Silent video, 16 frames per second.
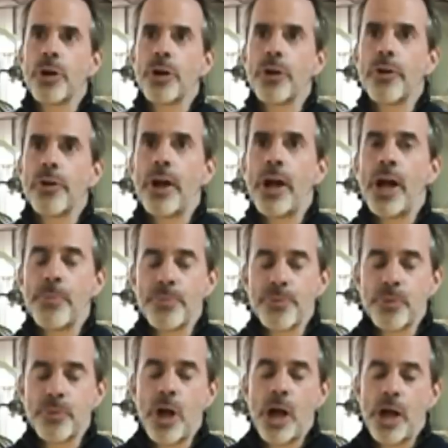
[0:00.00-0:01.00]
we're
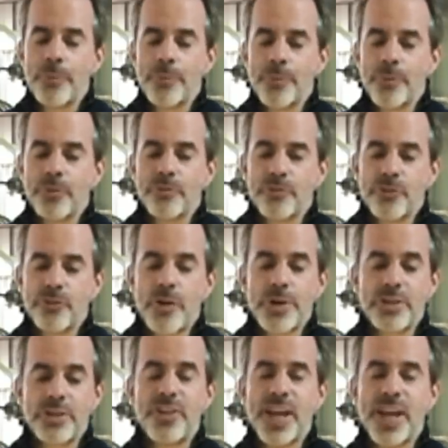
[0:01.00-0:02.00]
um, um,
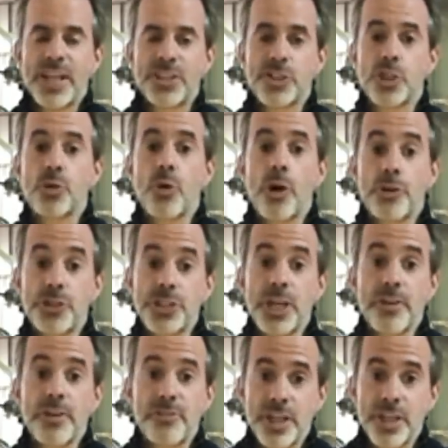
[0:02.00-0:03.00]
very advanced through our
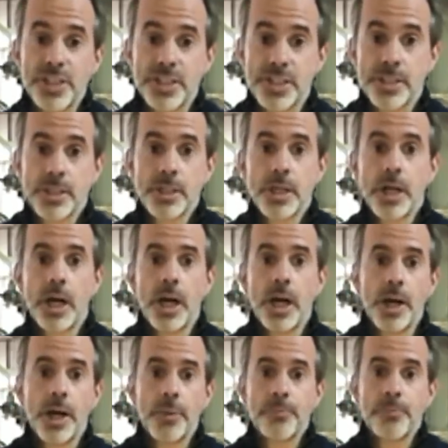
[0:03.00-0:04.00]
DFS.
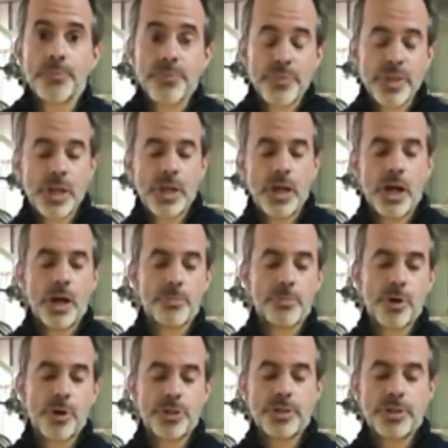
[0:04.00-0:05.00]
Um, uh,
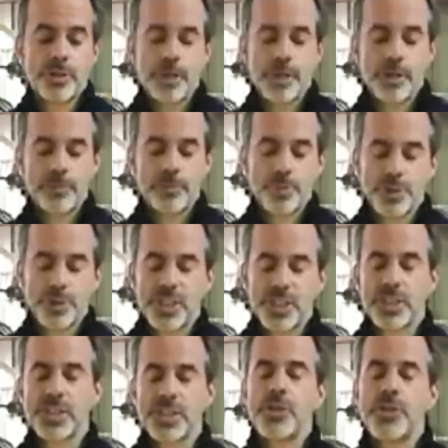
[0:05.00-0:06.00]
pro- uh,
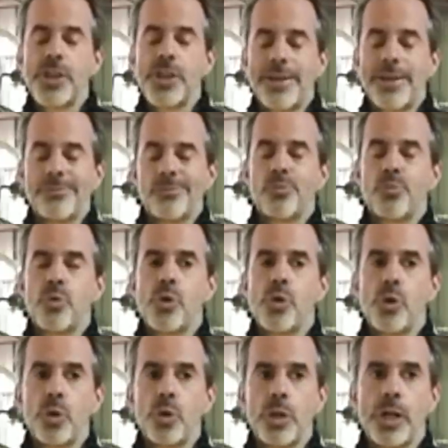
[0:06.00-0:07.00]
process so that
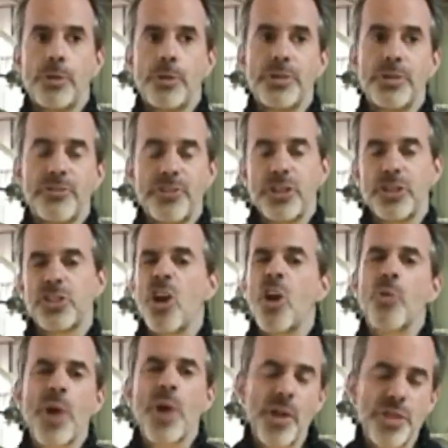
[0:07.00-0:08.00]
will uh, be finished
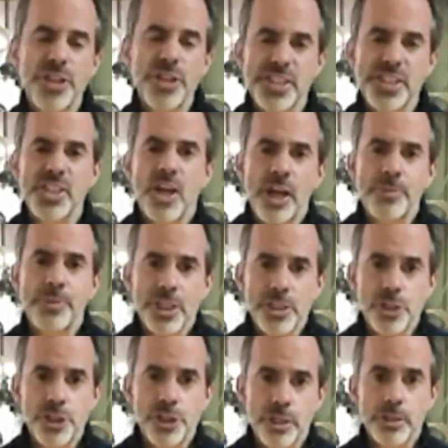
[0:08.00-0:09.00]
around this time
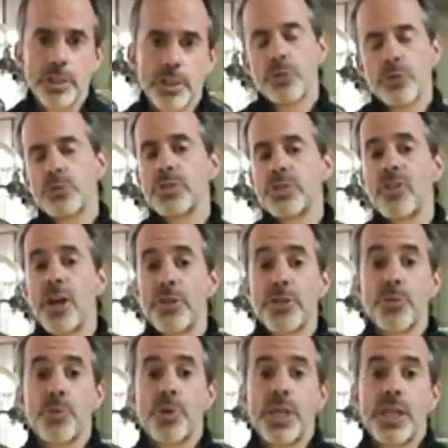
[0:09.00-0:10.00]
next year. So we've
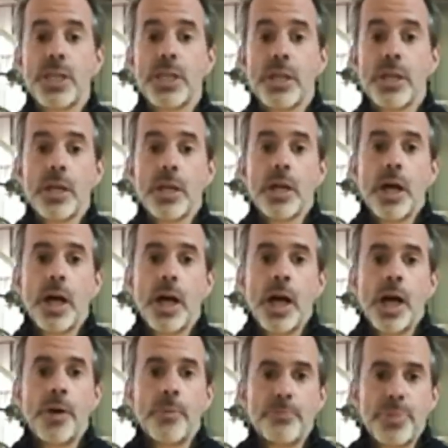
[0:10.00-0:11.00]
got three
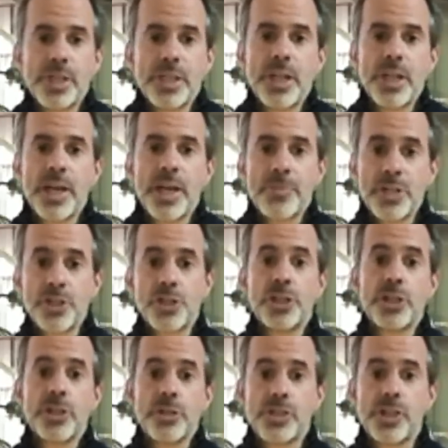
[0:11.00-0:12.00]
um, big name
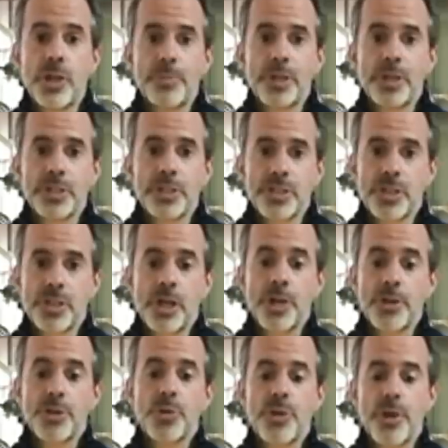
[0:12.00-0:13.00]
engineers helping us
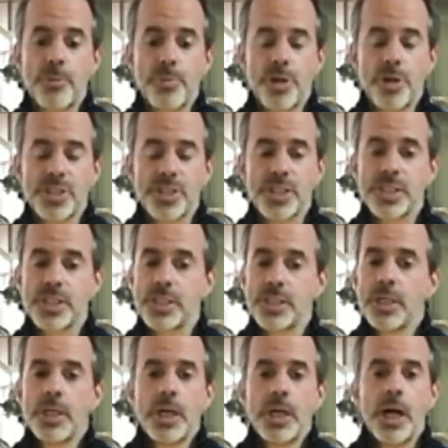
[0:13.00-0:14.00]
uh, through that process.
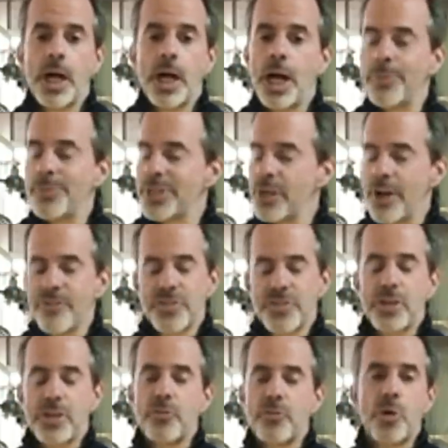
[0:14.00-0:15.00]
Um, you know,
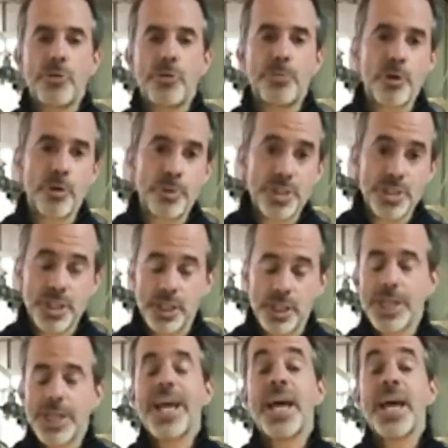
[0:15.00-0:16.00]
everything from all the
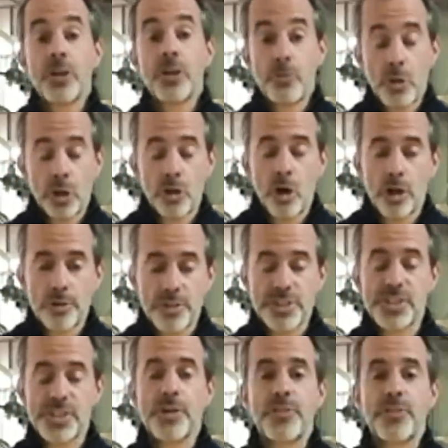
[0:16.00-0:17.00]
permitting and a lot of
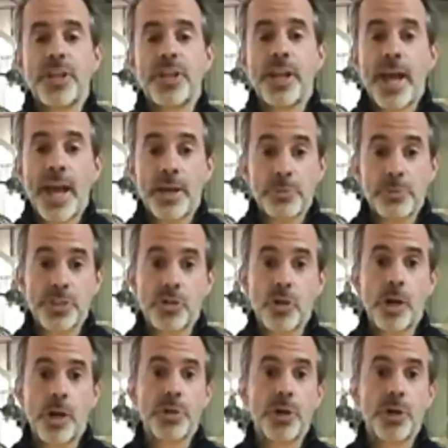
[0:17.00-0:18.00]
the stuff that Adam
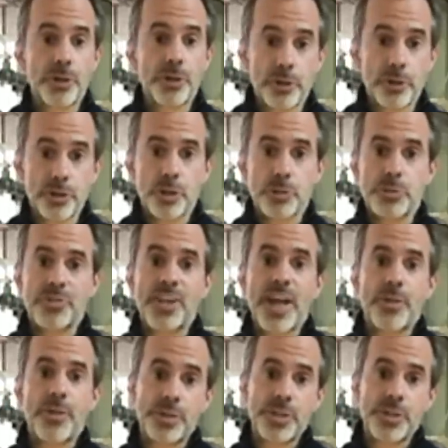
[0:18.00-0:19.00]
described earlier in terms of
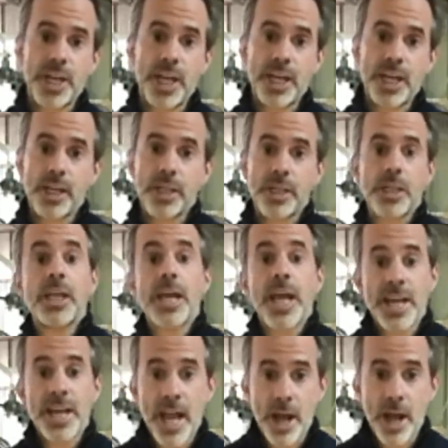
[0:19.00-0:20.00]
gathering the data
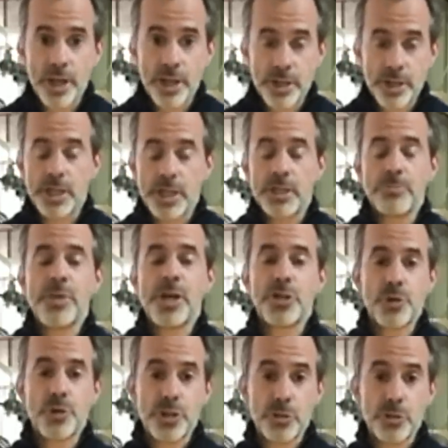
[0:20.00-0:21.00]
and how and, and
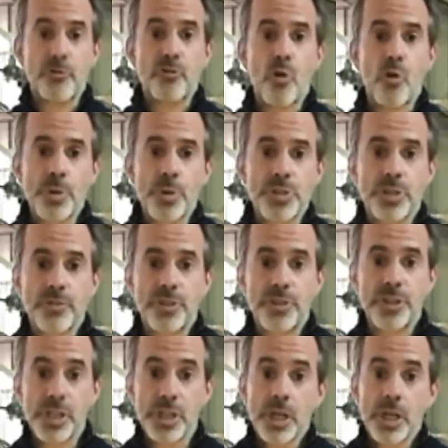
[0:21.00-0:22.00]
measuring the performance of
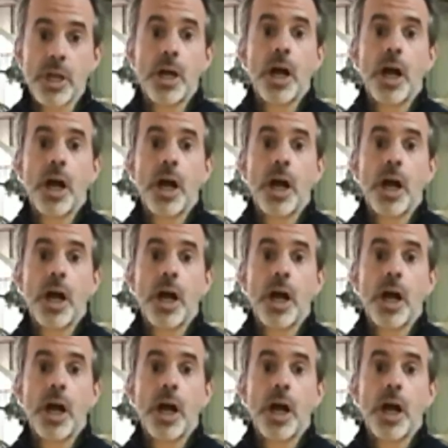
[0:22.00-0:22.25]
the